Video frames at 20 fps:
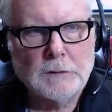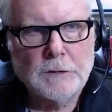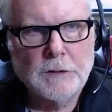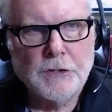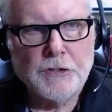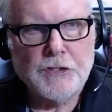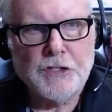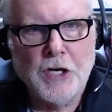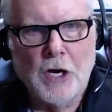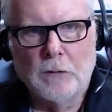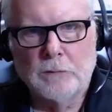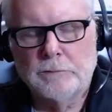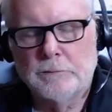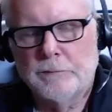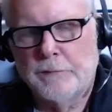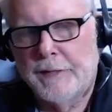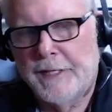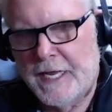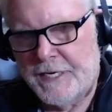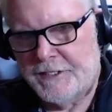So
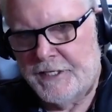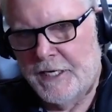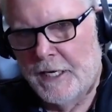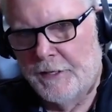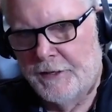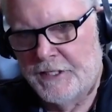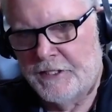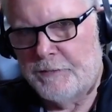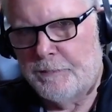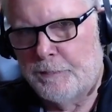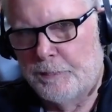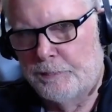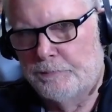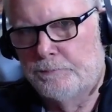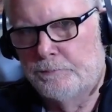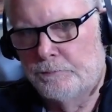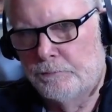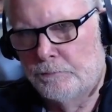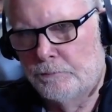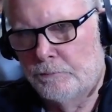that's how this
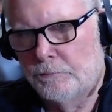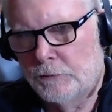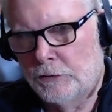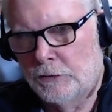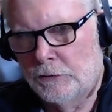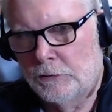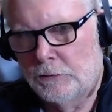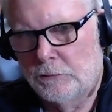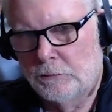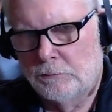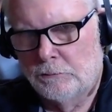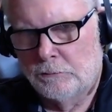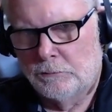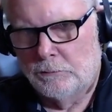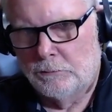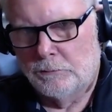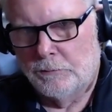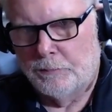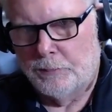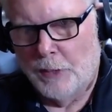
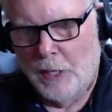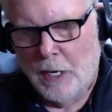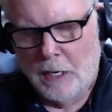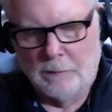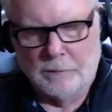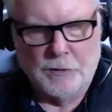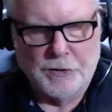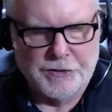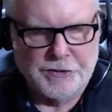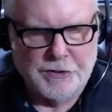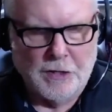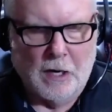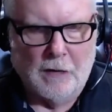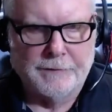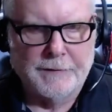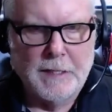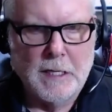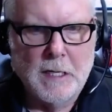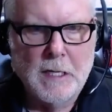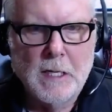problem was
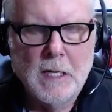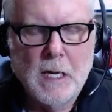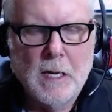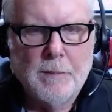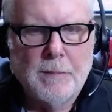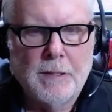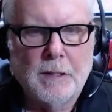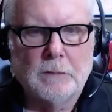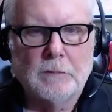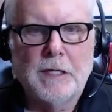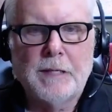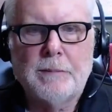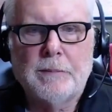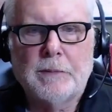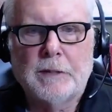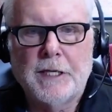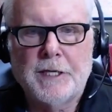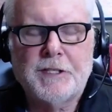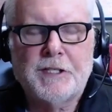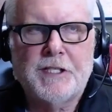solved. But
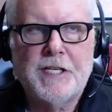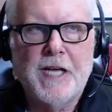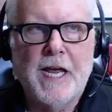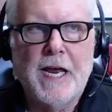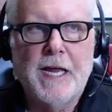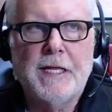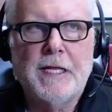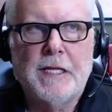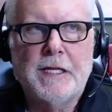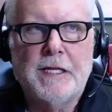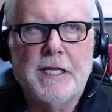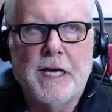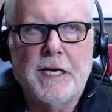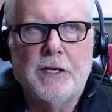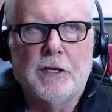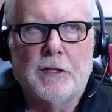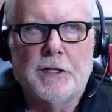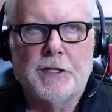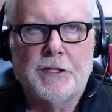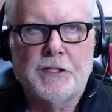let's say that
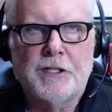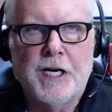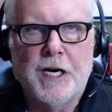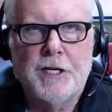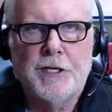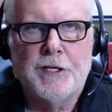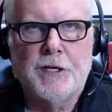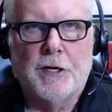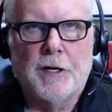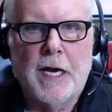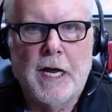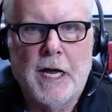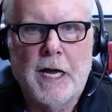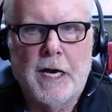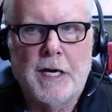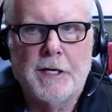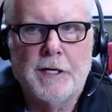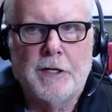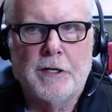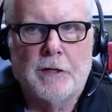you're a senior
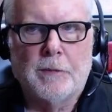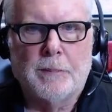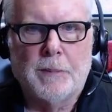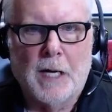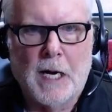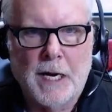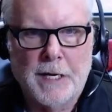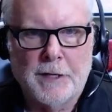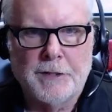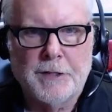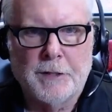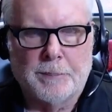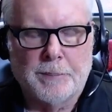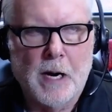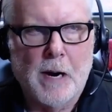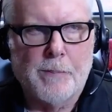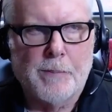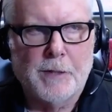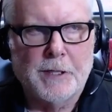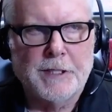and you're behind on your
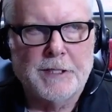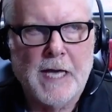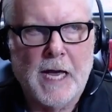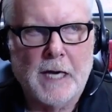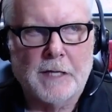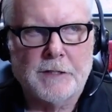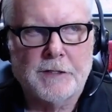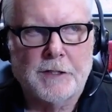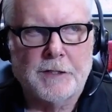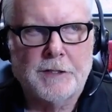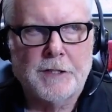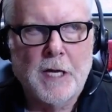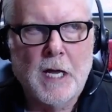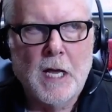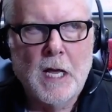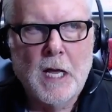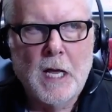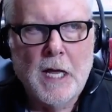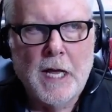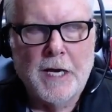property taxes
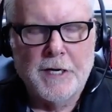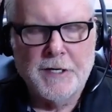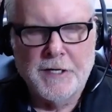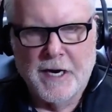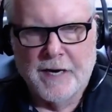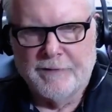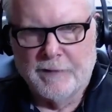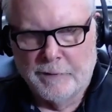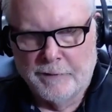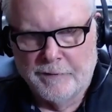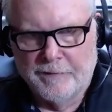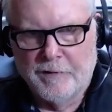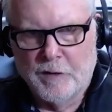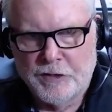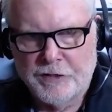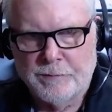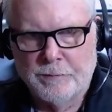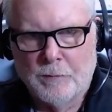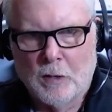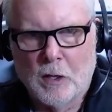and you have a
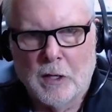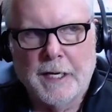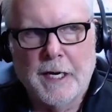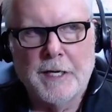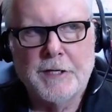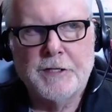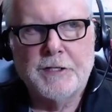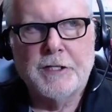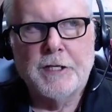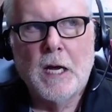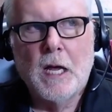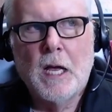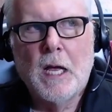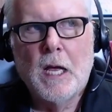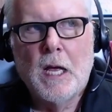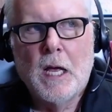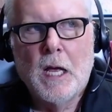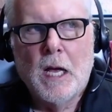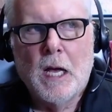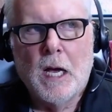reverse mortgage,
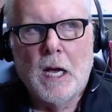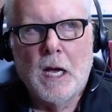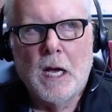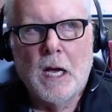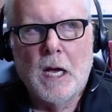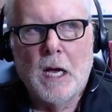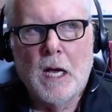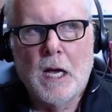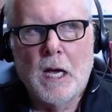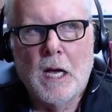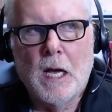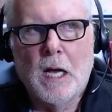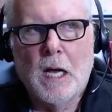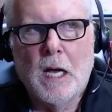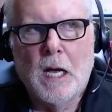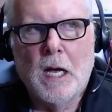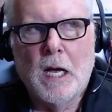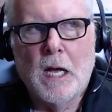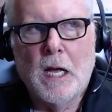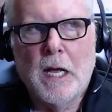
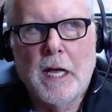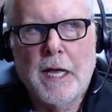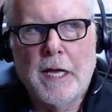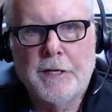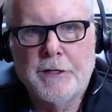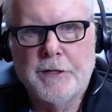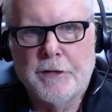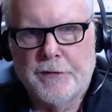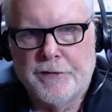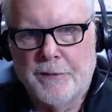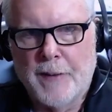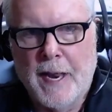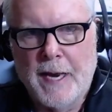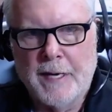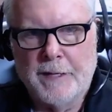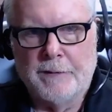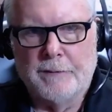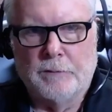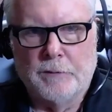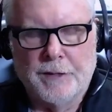and you're
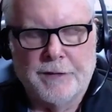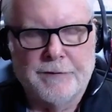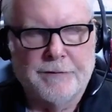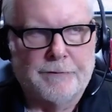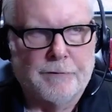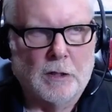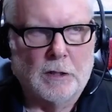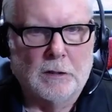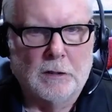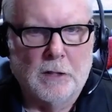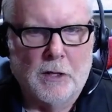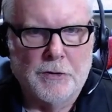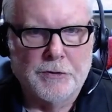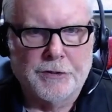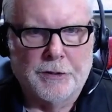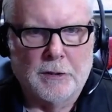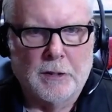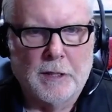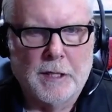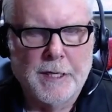threatened with foreclosure.